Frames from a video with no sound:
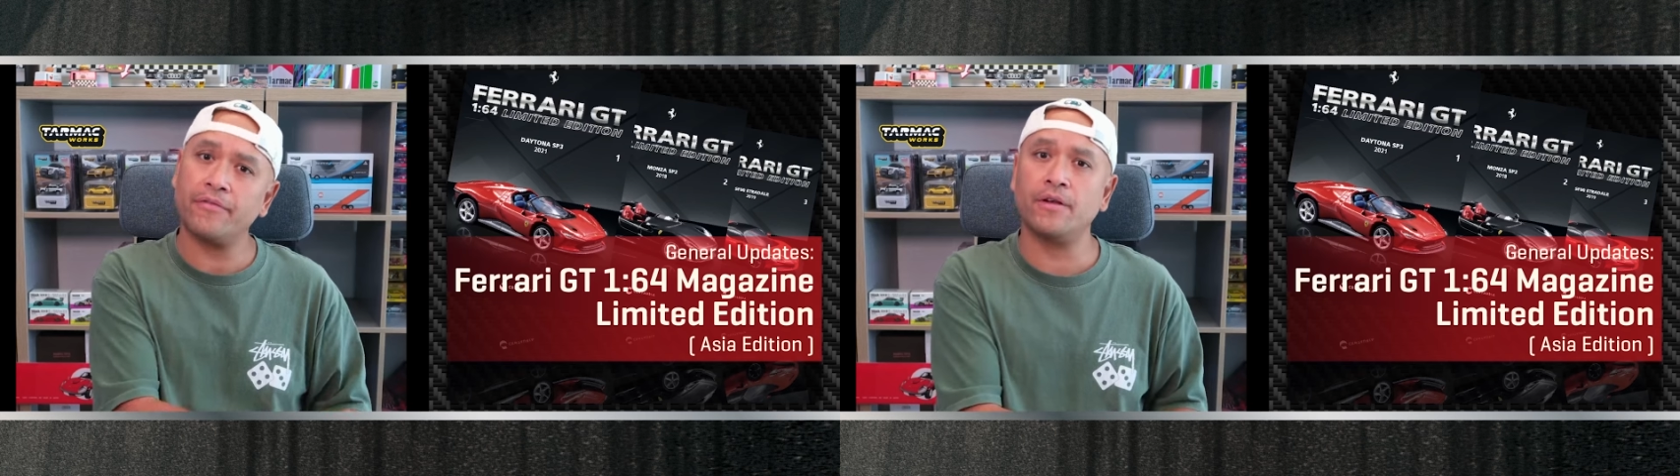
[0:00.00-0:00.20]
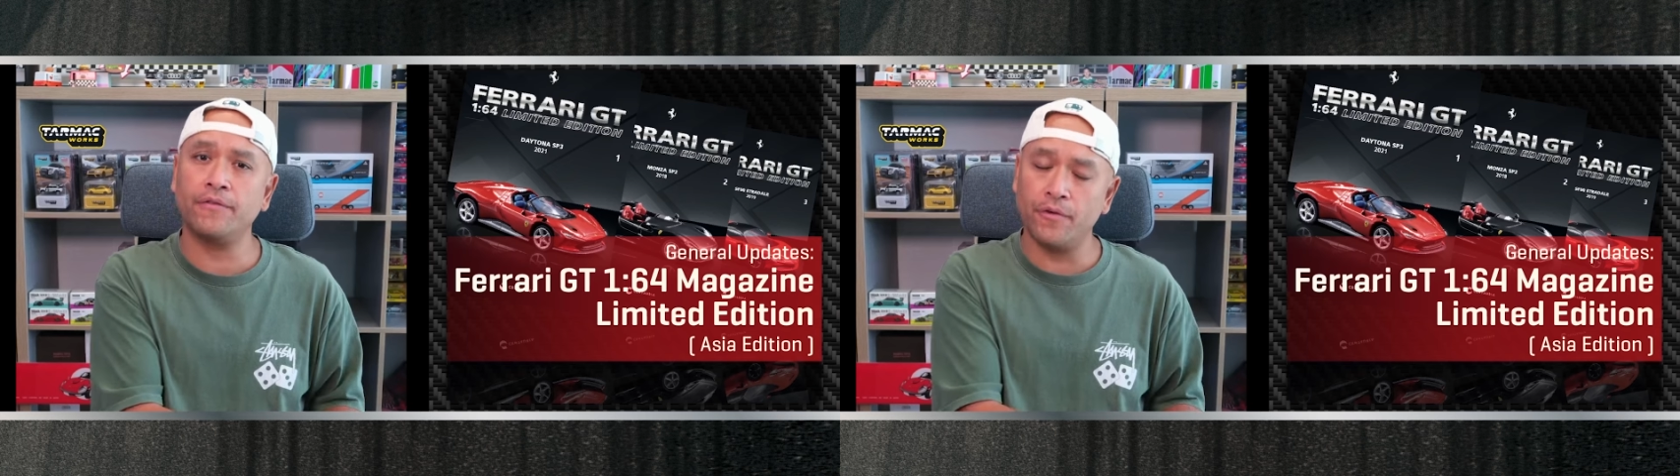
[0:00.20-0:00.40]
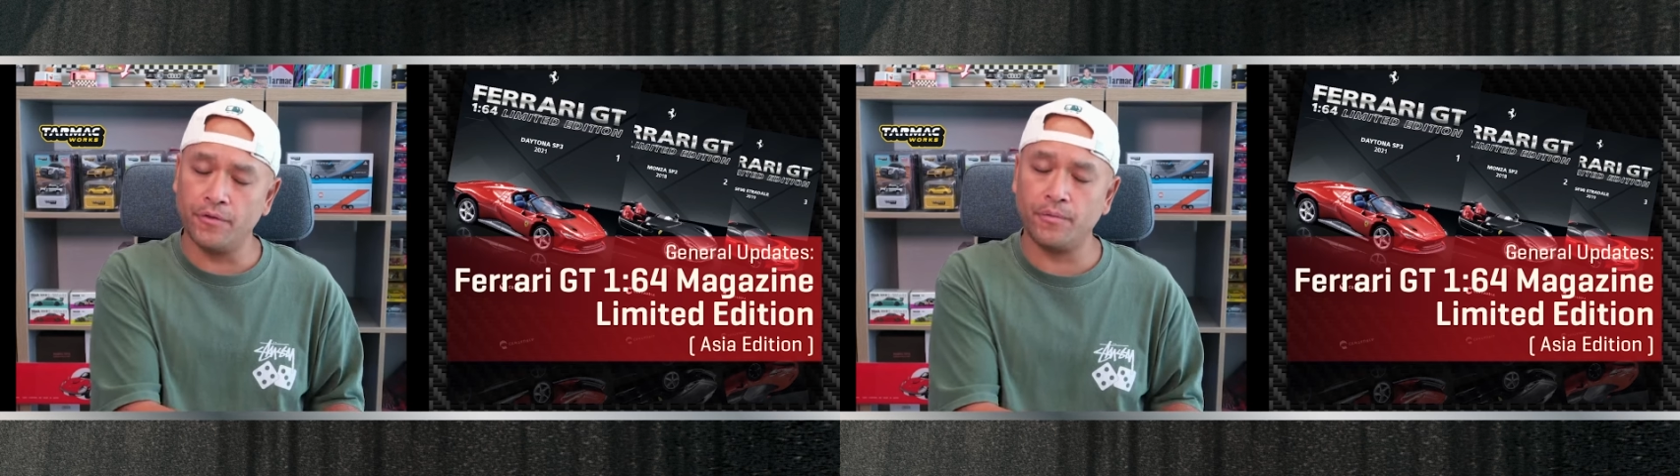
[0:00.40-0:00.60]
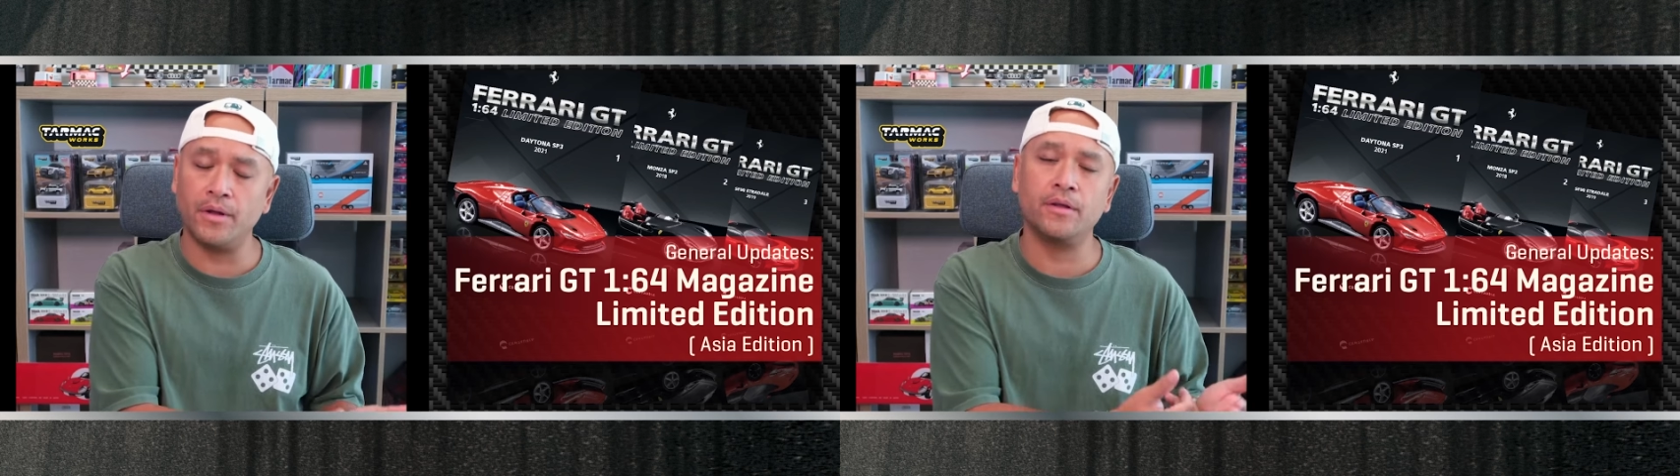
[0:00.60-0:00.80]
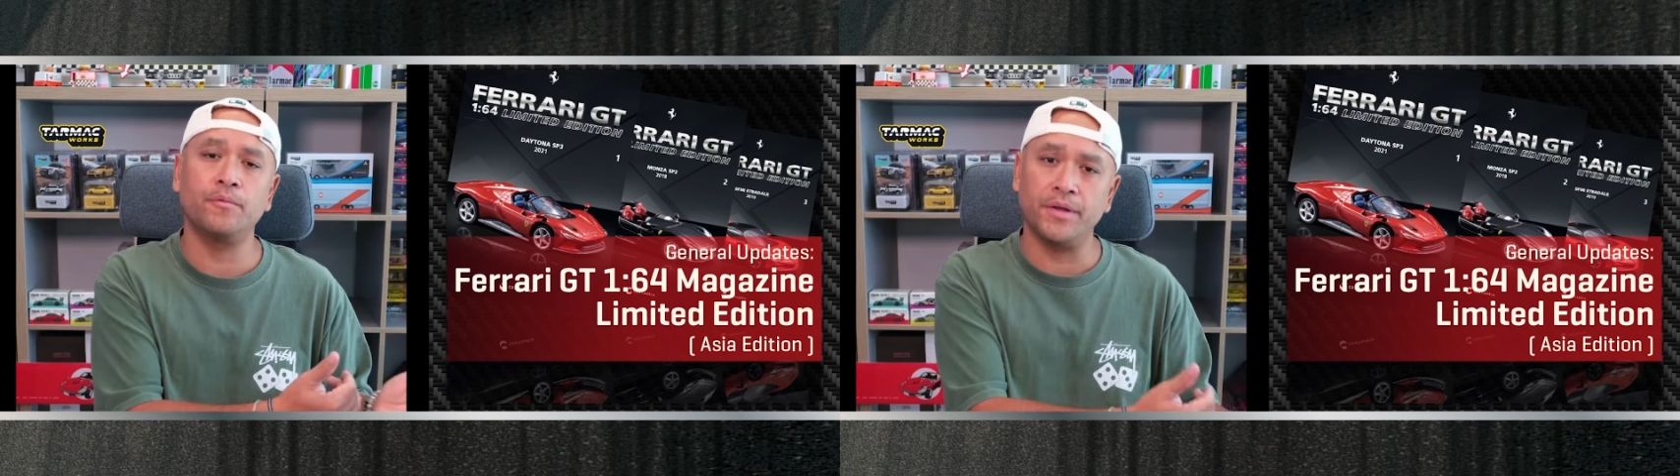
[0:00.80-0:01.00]
the first
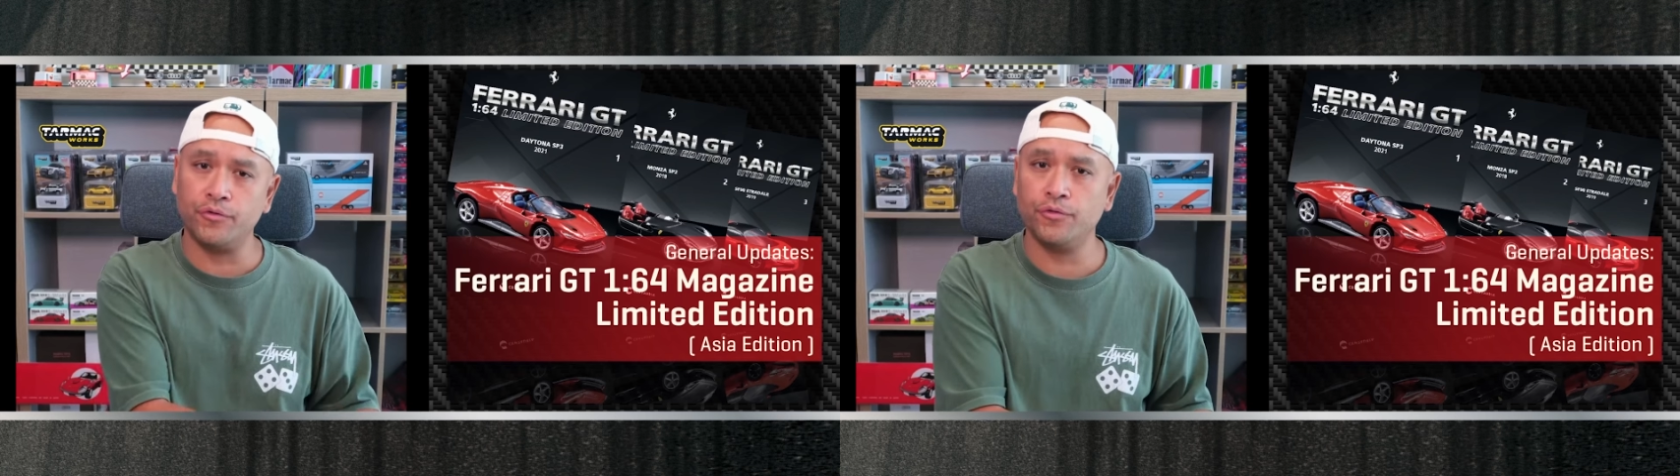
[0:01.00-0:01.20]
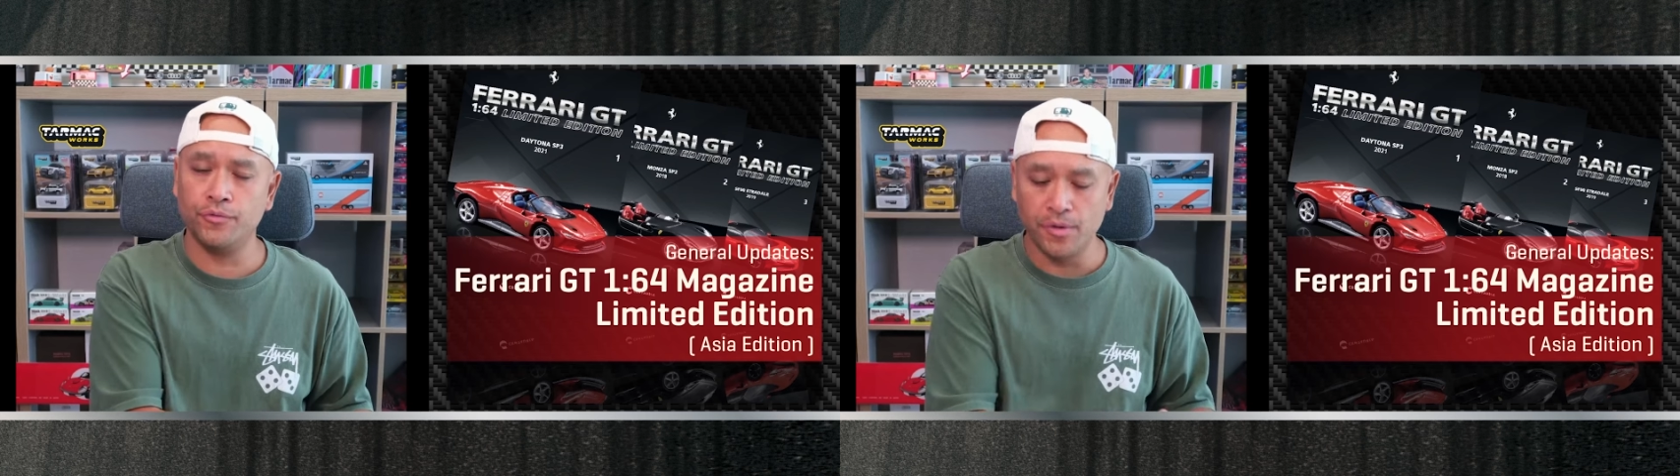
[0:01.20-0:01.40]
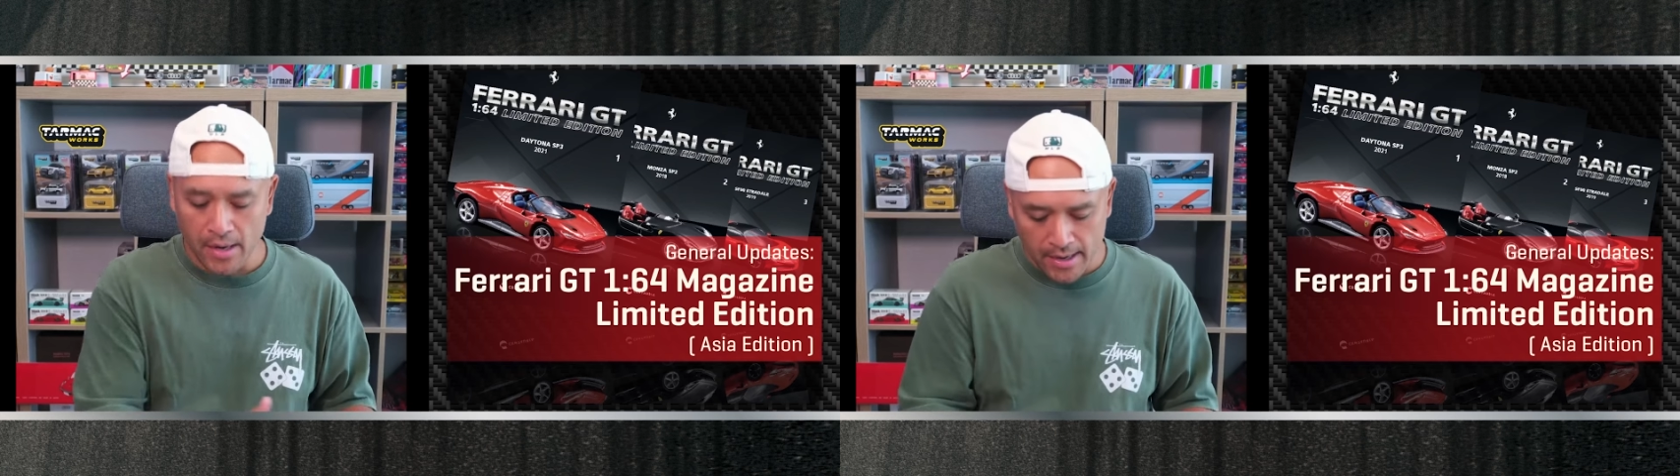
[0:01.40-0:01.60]
one, there will be 2